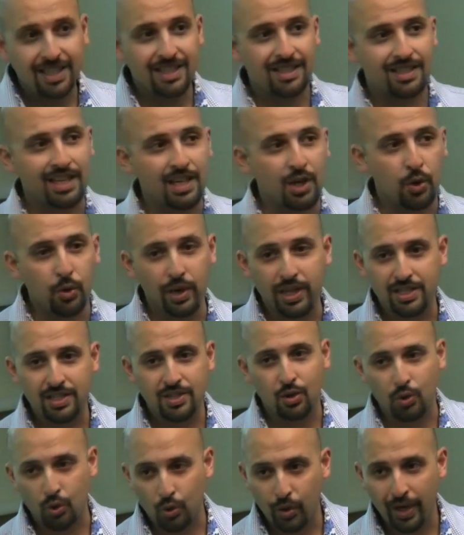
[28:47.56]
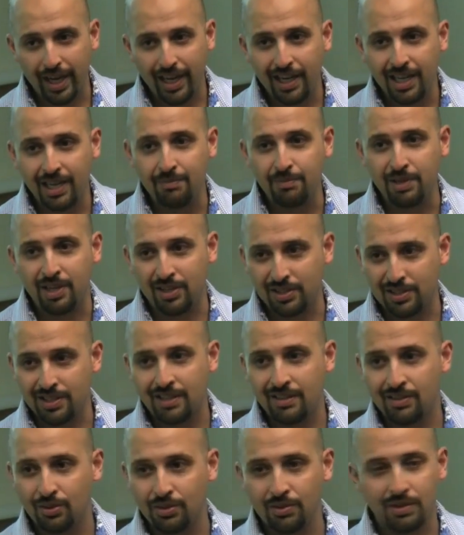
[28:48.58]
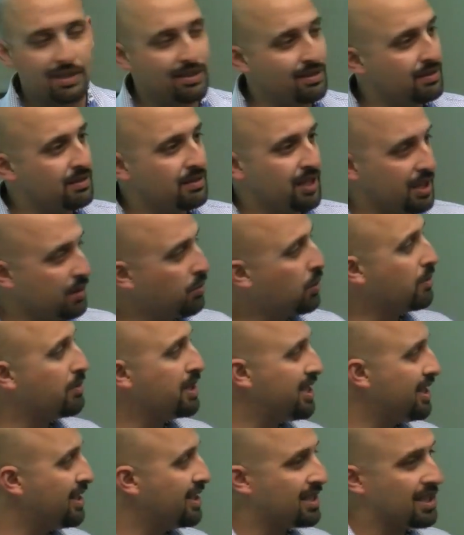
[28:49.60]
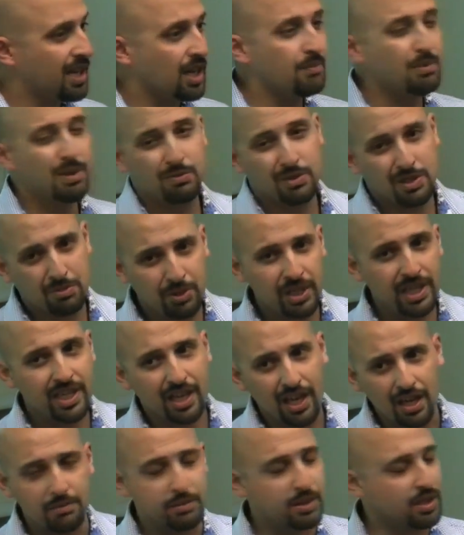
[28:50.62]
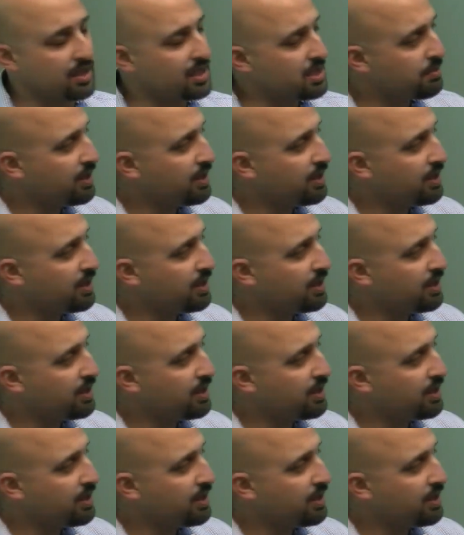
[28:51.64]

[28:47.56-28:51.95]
that they quit so quickly because they thought they didn't want to be seen as gullible was pretty gullible, let's